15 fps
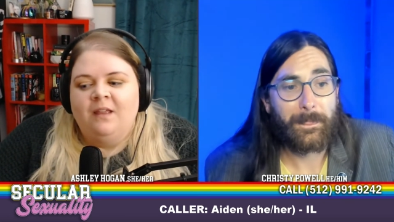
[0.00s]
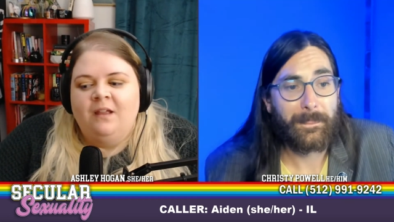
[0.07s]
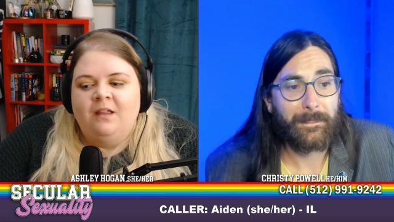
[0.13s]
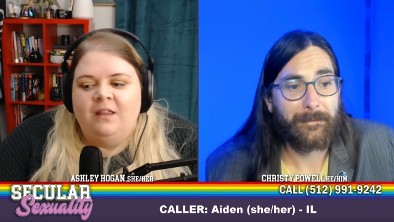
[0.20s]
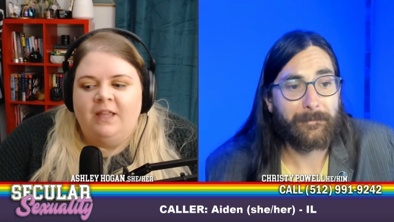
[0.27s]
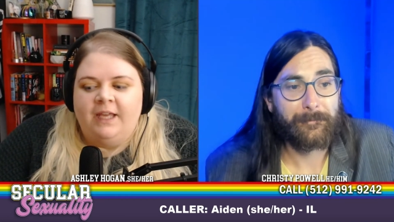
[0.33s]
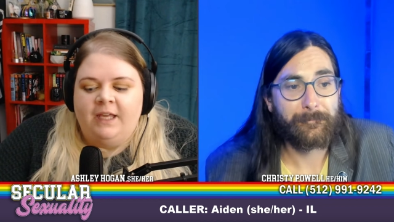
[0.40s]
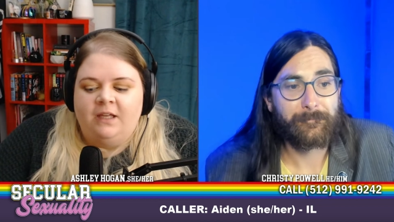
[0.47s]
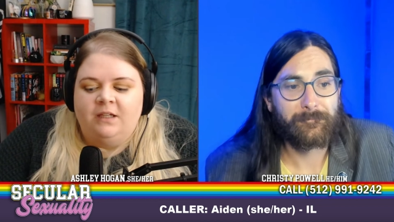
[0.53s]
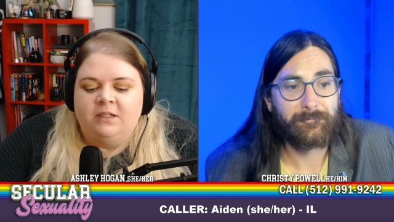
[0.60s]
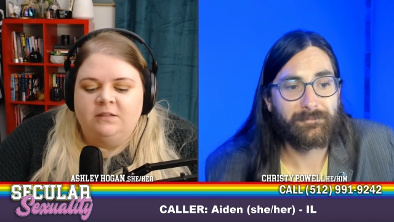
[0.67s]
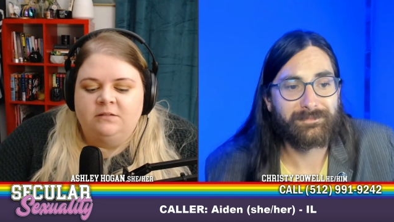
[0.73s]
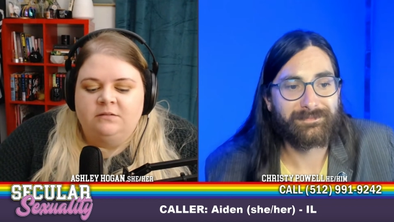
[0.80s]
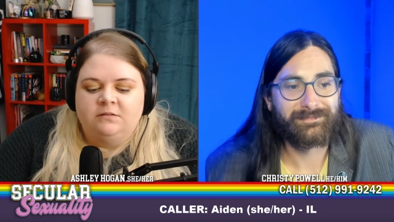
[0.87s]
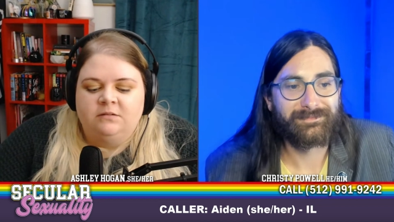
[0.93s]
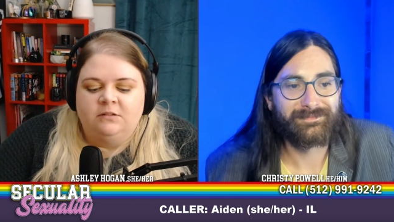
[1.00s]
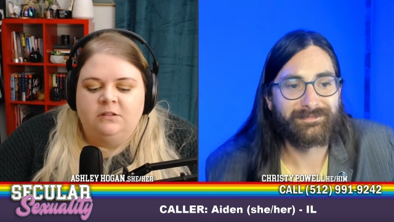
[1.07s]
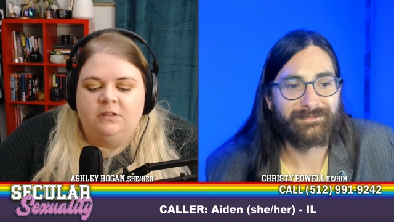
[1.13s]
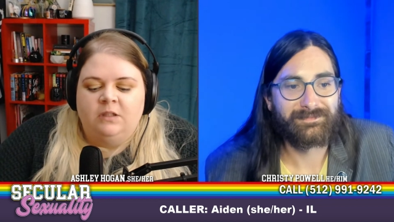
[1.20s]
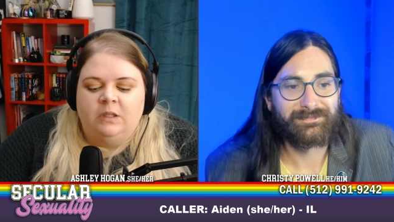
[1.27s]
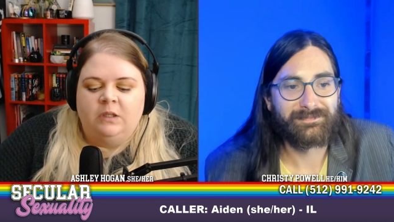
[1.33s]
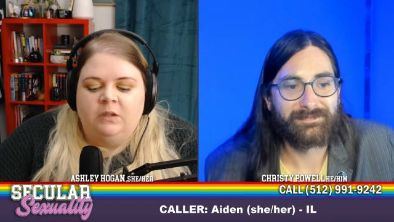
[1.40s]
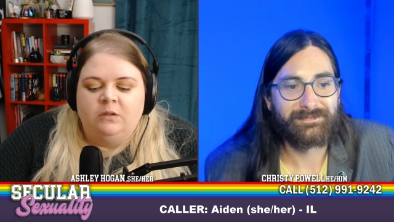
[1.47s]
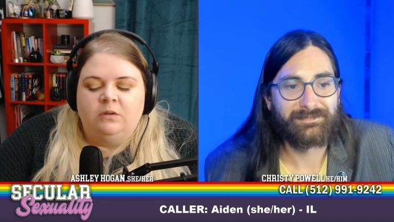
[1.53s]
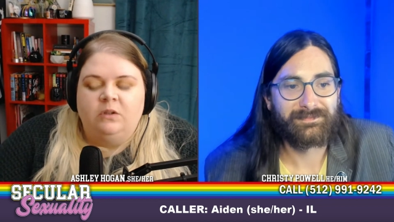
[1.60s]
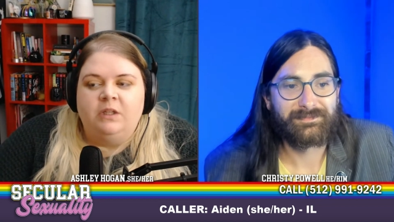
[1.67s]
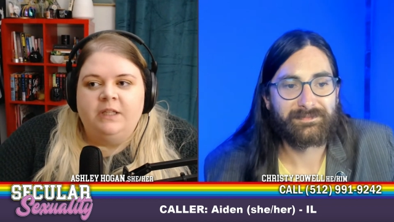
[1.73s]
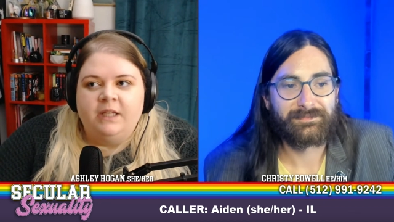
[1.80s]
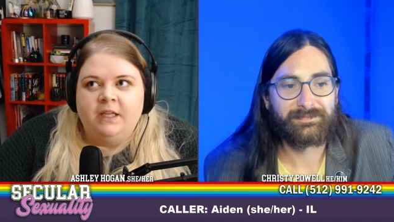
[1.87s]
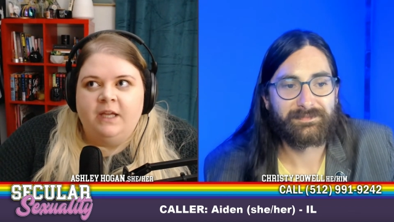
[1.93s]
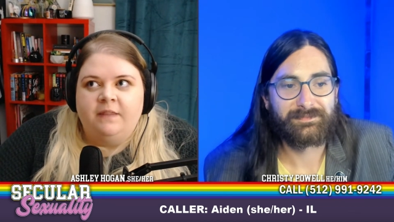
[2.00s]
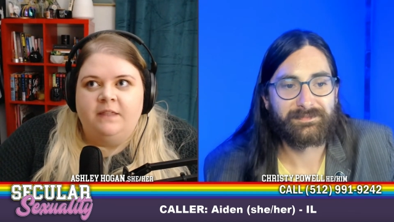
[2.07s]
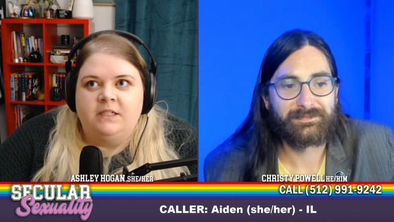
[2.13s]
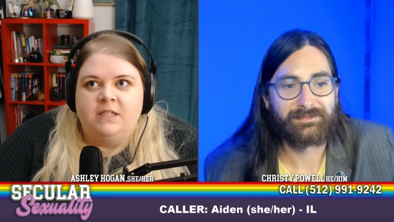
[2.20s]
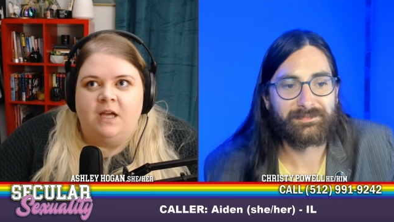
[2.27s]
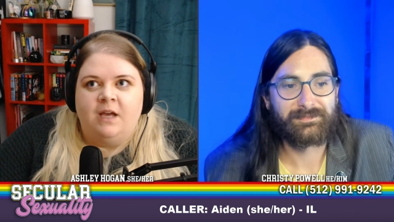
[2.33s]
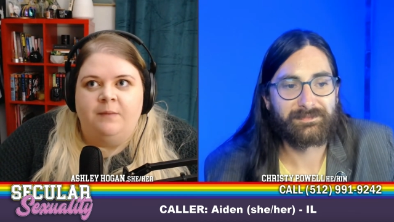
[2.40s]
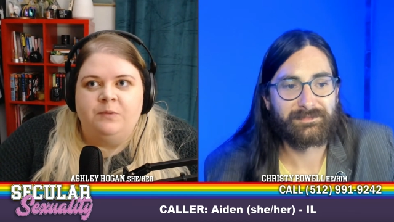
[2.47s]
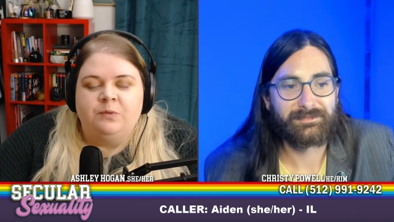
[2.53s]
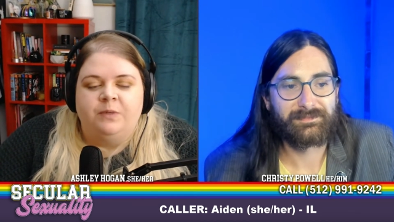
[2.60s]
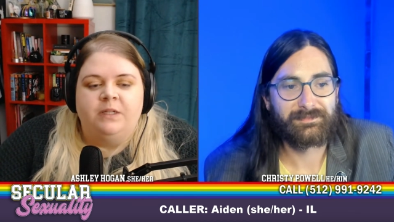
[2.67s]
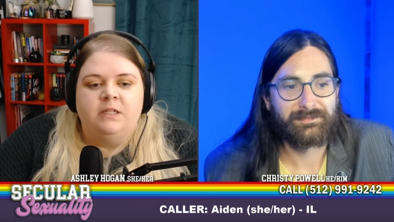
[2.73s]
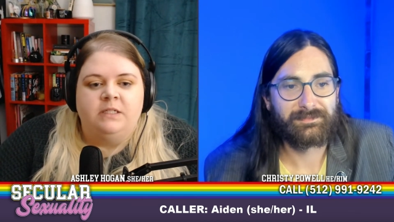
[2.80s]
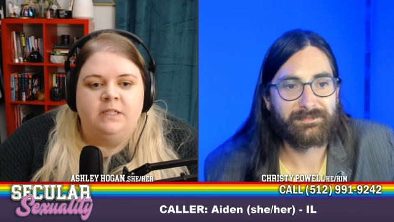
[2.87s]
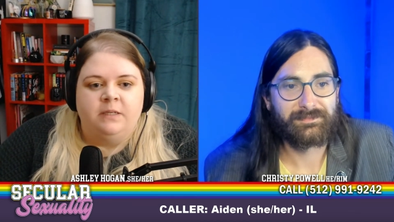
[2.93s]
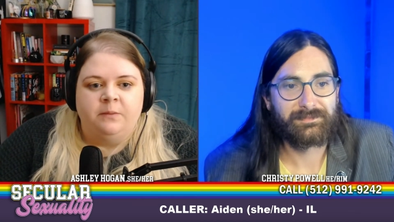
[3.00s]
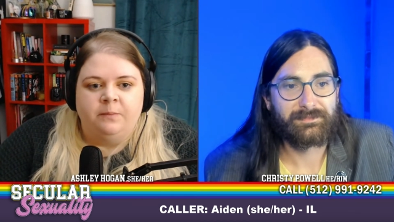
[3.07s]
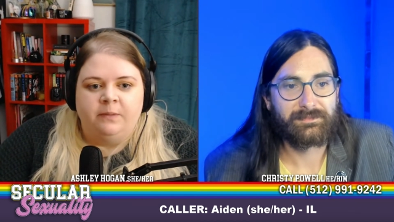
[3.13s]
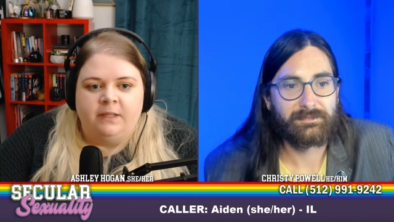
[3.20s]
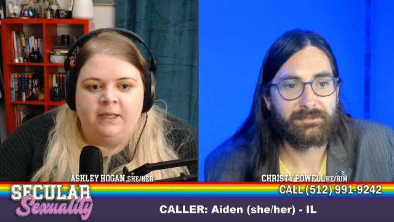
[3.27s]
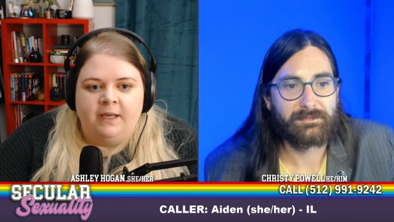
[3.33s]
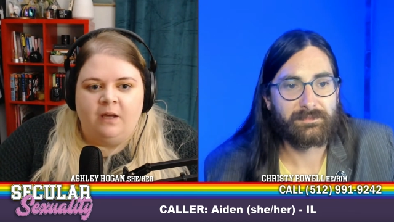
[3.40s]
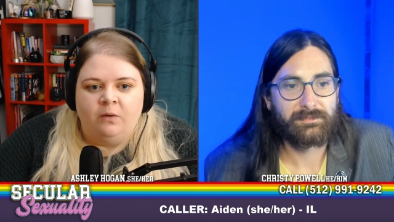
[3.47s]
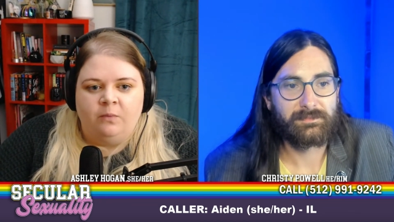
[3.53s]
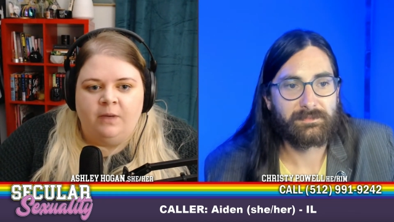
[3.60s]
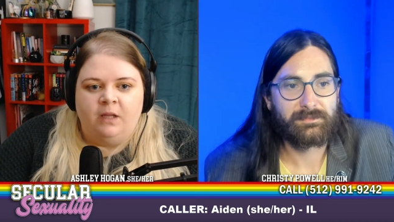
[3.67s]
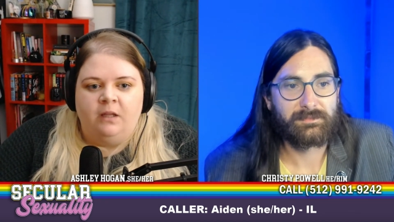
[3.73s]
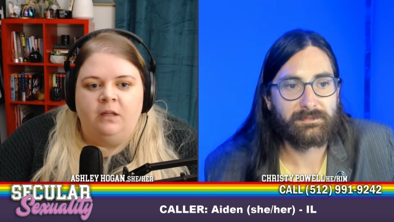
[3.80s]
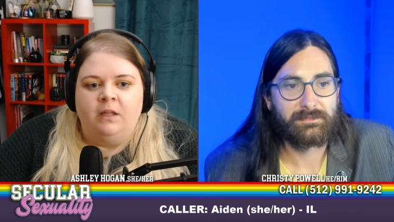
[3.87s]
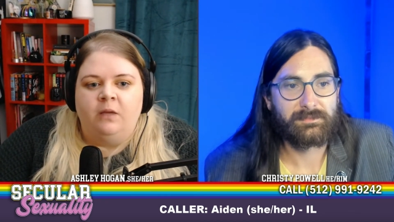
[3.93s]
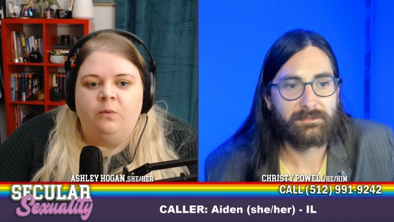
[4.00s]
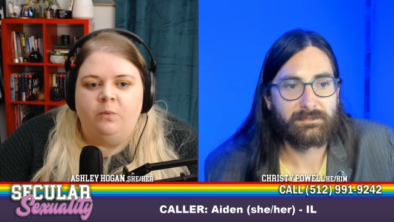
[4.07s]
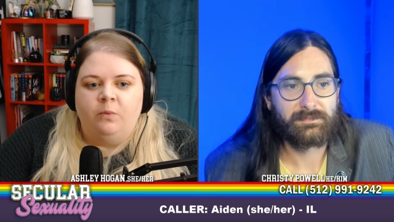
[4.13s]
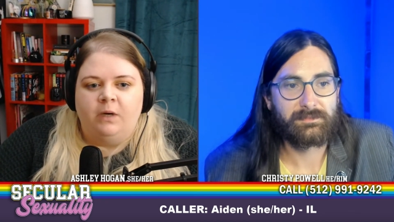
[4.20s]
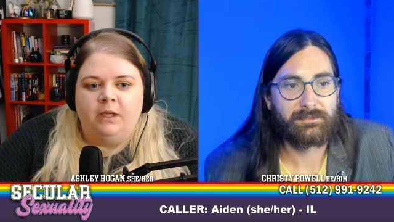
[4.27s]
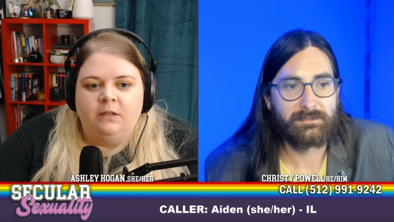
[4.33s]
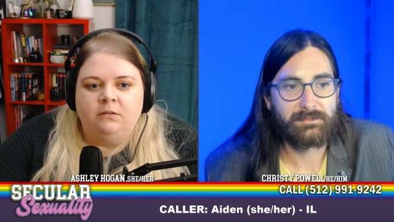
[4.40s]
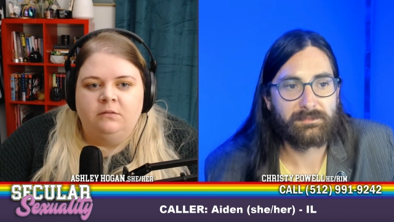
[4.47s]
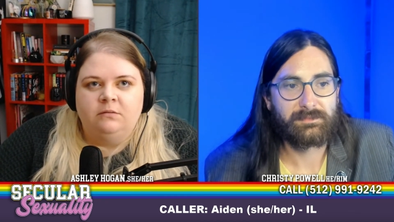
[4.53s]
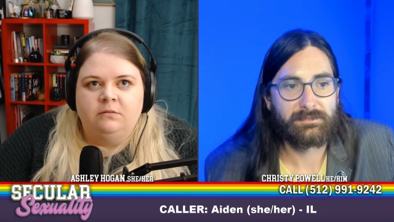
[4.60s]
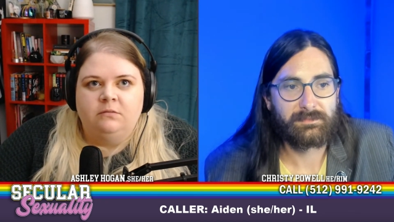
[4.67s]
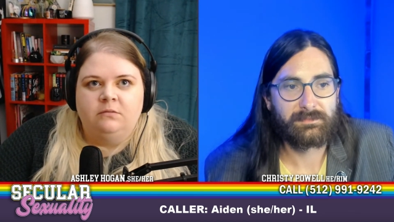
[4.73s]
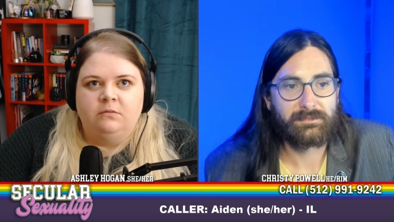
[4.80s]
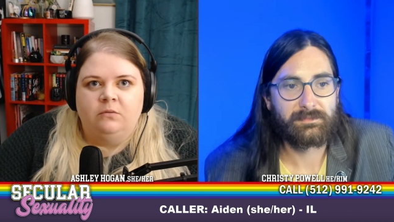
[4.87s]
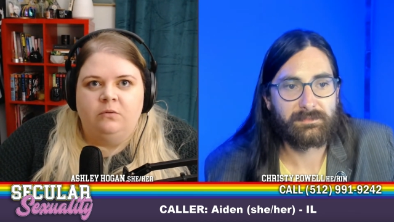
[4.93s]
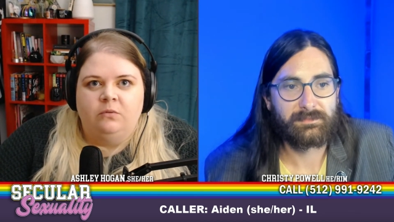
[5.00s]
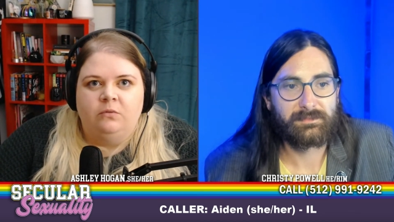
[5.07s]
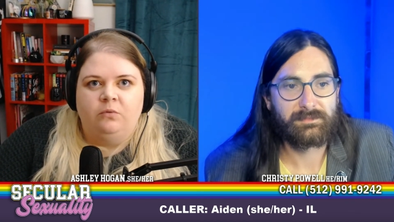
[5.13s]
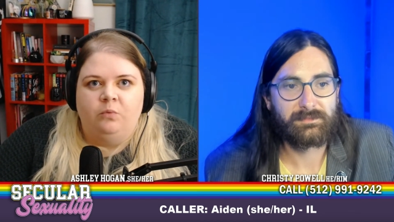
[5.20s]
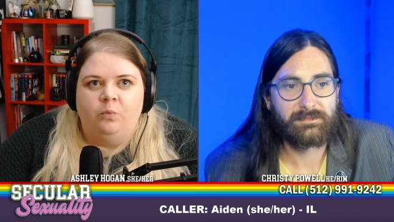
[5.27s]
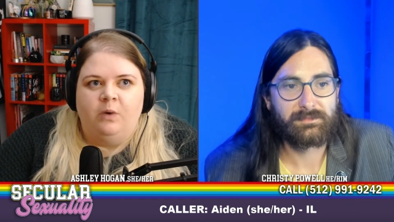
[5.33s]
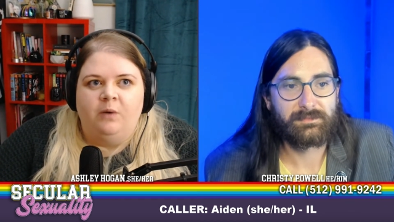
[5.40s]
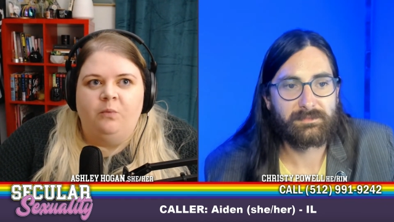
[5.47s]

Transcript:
Speaker 1: Like looking at the times where it didn't play out well and like what what